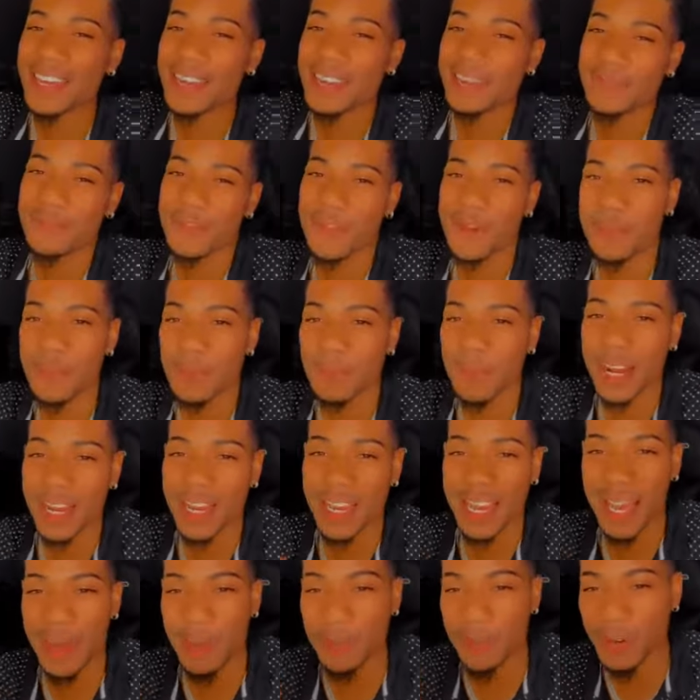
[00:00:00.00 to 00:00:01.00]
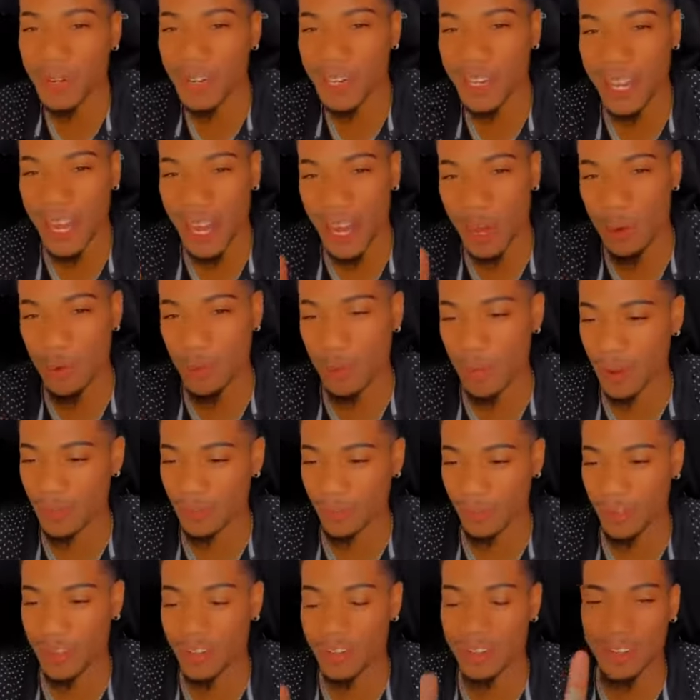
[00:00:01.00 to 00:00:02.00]
I can't count. I was trying to put a
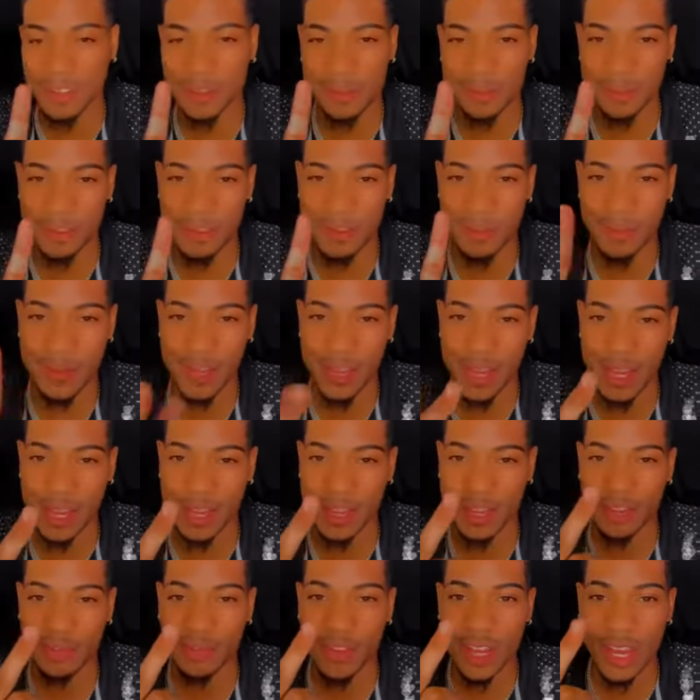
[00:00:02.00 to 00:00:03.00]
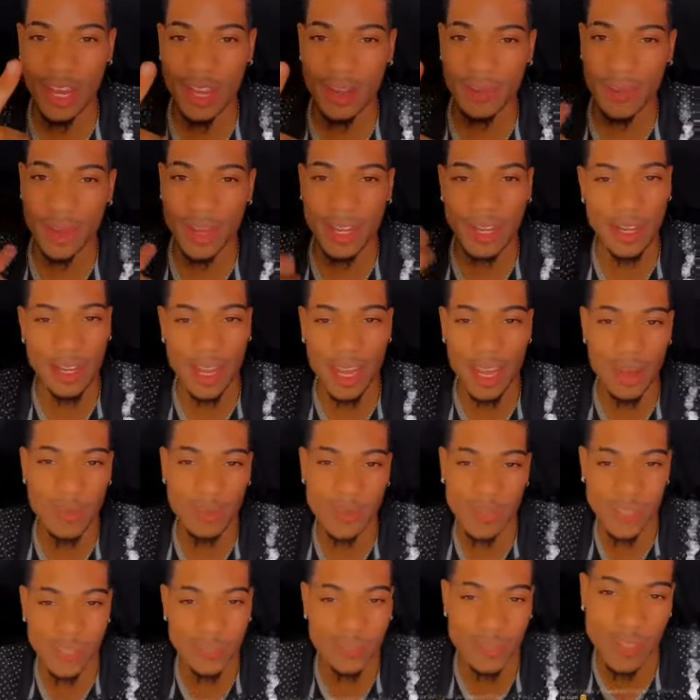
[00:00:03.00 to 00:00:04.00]
K, you feel me? But I can't put a K
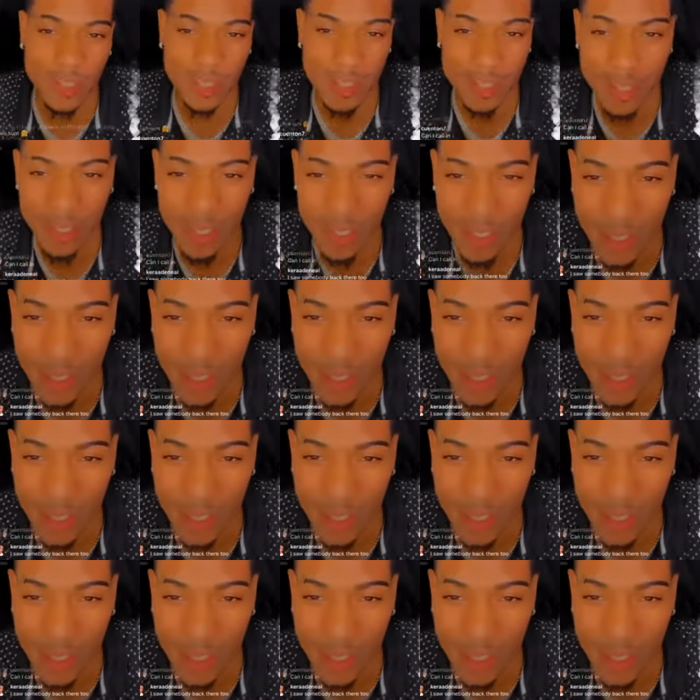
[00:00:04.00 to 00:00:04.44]
with my finger, you